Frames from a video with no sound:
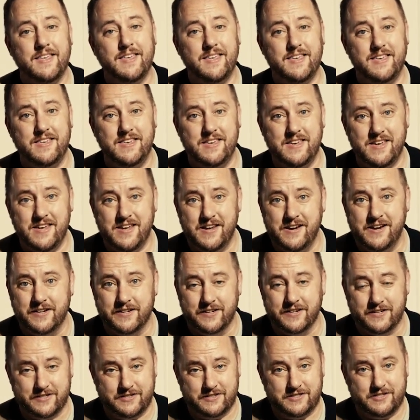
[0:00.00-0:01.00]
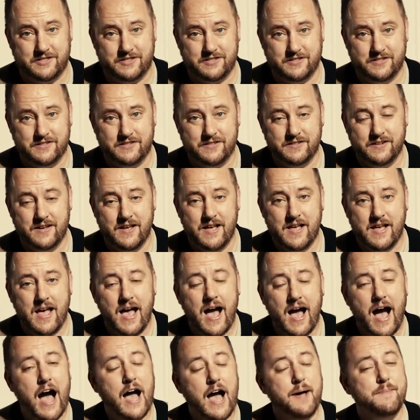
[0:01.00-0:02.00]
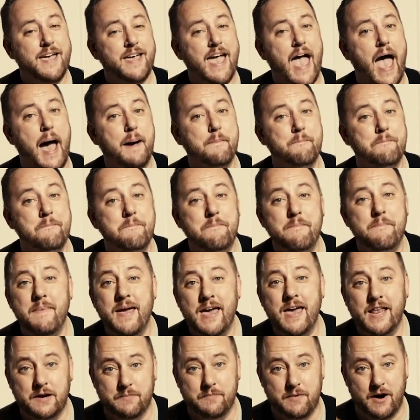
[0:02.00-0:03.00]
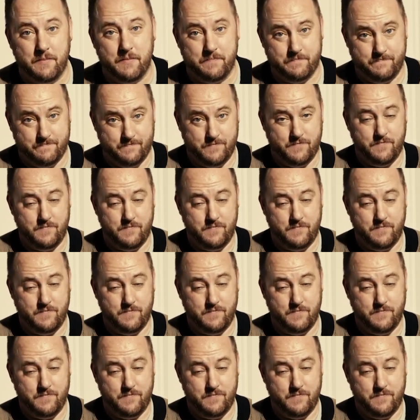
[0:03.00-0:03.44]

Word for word: years. I mean, at minimum,